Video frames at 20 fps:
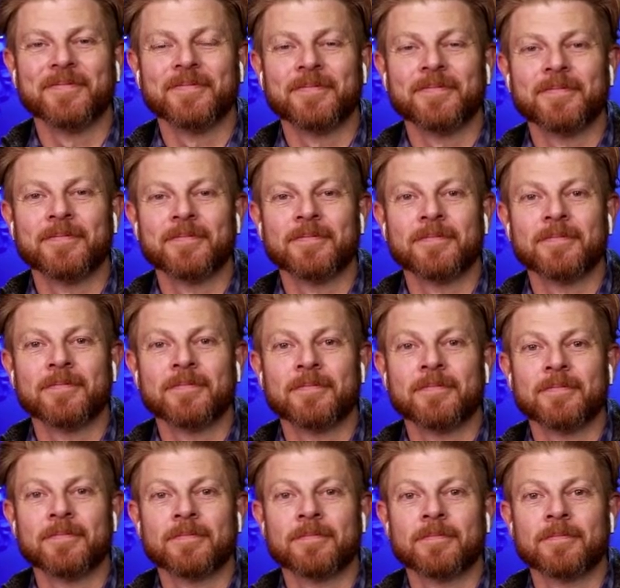
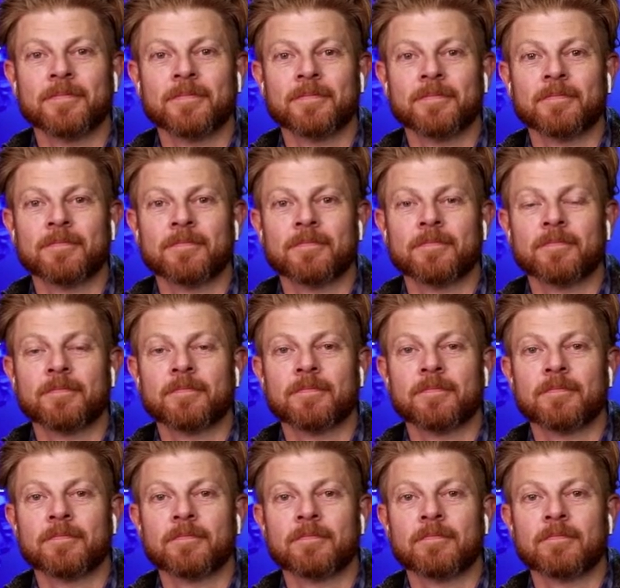
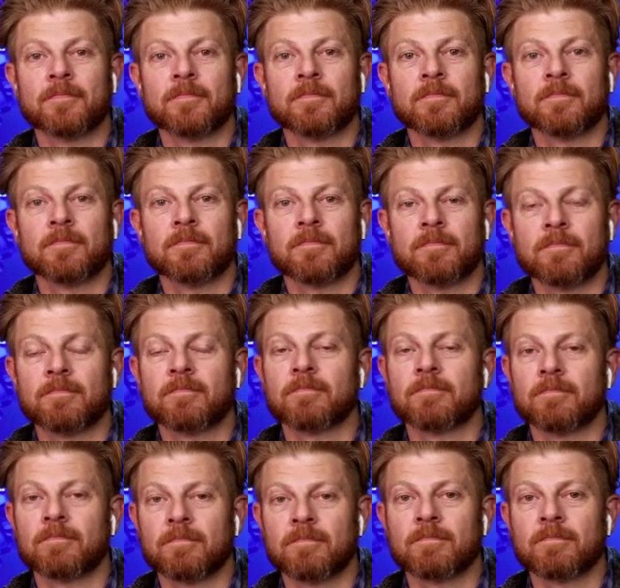
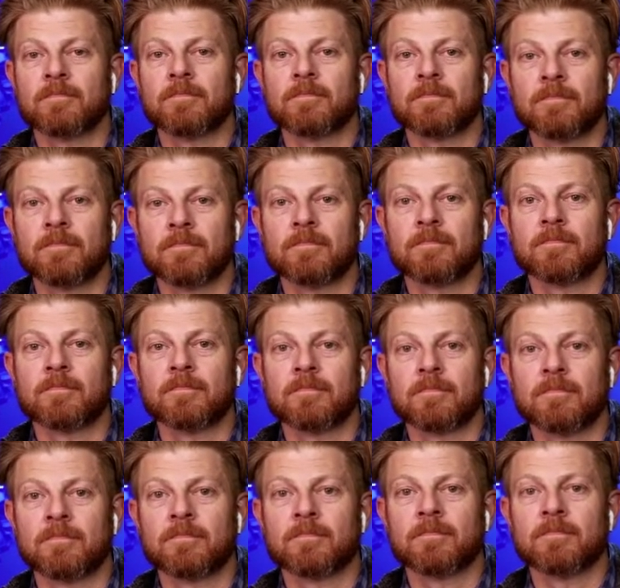
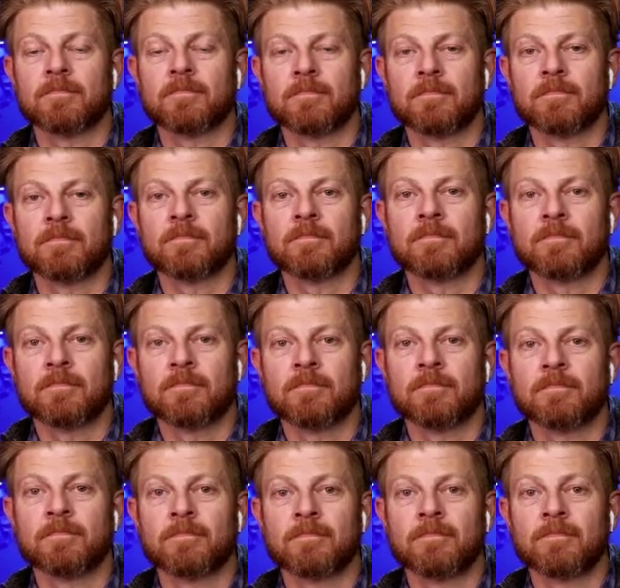
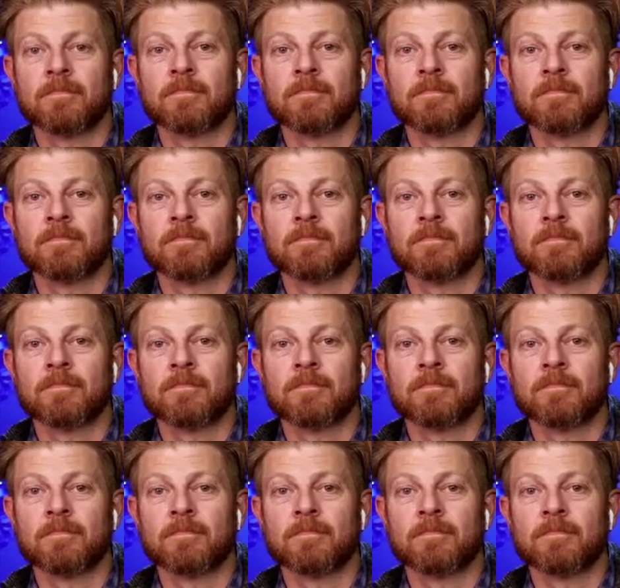This person isn't speaking.